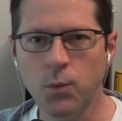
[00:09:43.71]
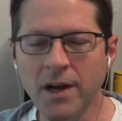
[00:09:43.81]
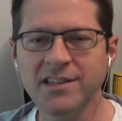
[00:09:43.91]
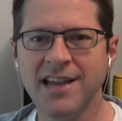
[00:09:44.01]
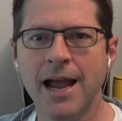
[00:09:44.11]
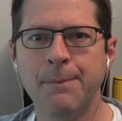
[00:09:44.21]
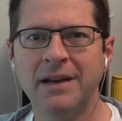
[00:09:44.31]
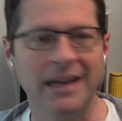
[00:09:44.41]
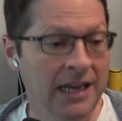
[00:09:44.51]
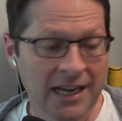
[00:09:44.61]
What is
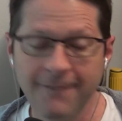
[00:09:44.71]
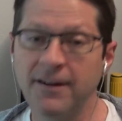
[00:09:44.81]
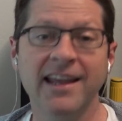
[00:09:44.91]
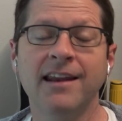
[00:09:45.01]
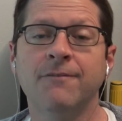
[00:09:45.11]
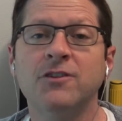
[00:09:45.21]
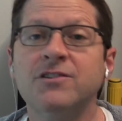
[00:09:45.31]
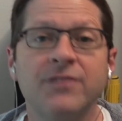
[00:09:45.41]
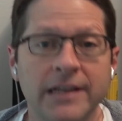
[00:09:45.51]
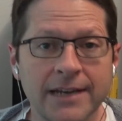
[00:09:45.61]
happening? If
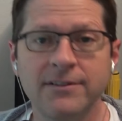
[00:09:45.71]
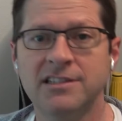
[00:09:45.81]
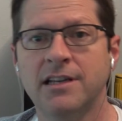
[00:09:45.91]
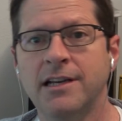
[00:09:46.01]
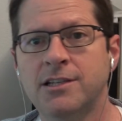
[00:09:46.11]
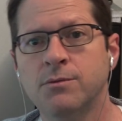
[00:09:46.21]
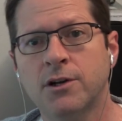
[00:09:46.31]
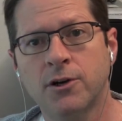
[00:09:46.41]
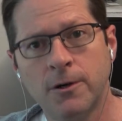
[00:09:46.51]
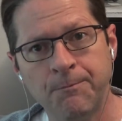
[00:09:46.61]
there's forgiveness that needs to
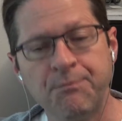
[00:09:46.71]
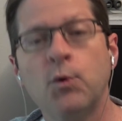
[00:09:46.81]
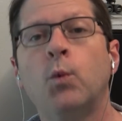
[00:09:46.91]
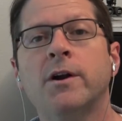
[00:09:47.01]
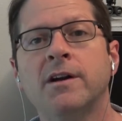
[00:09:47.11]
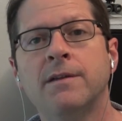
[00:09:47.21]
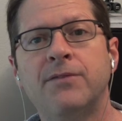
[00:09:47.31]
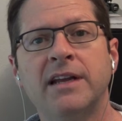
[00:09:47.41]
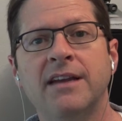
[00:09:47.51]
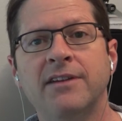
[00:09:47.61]
occur, work on the
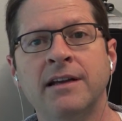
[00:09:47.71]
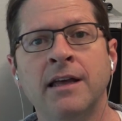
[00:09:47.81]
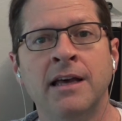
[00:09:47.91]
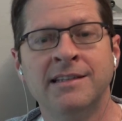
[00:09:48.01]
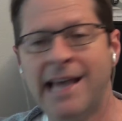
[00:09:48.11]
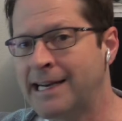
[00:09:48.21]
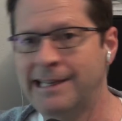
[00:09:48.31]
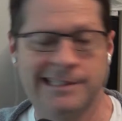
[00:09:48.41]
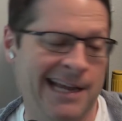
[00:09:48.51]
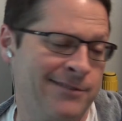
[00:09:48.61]
forgiving
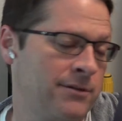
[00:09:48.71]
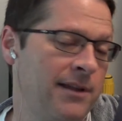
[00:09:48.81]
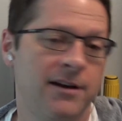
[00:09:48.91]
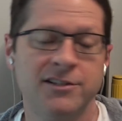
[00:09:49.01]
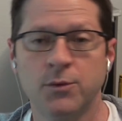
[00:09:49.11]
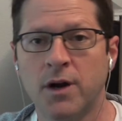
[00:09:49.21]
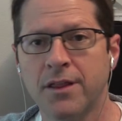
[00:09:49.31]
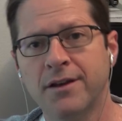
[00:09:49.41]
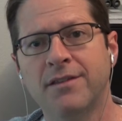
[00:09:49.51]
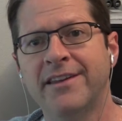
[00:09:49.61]
techniques. Astral letters are one of
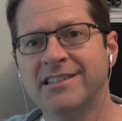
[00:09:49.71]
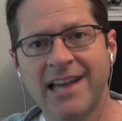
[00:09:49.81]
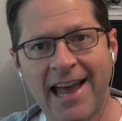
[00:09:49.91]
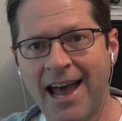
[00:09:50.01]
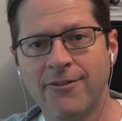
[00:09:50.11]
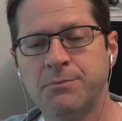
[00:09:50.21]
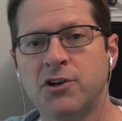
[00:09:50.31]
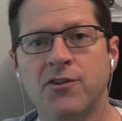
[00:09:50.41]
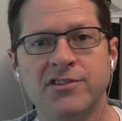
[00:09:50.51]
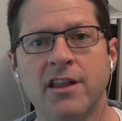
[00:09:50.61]
the good things I have. I'm
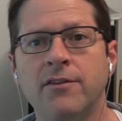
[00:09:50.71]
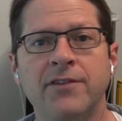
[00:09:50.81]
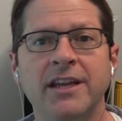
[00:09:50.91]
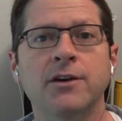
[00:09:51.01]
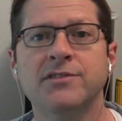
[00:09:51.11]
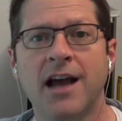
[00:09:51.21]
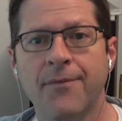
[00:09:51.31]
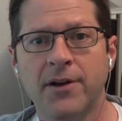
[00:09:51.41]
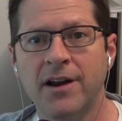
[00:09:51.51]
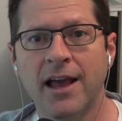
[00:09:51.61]
sure there's other videos
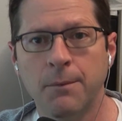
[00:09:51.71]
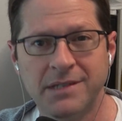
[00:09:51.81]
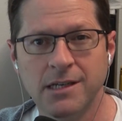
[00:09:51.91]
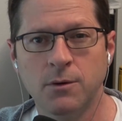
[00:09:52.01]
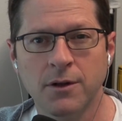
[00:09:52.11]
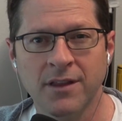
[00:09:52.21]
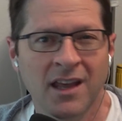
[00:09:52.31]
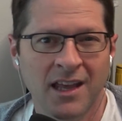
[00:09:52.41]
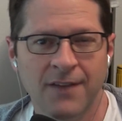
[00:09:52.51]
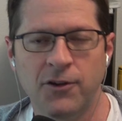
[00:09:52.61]
out there to help deal with
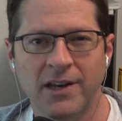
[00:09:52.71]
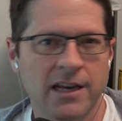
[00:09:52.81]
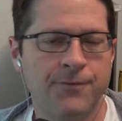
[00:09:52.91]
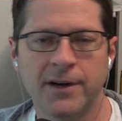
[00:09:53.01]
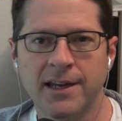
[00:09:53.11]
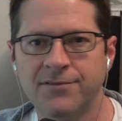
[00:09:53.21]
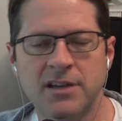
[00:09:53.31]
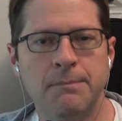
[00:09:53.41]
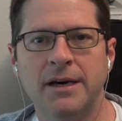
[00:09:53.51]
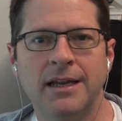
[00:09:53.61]
if you need to forgive
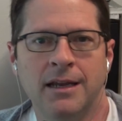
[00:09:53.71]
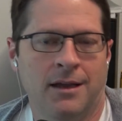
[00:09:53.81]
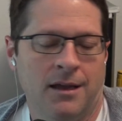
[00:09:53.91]
somebody.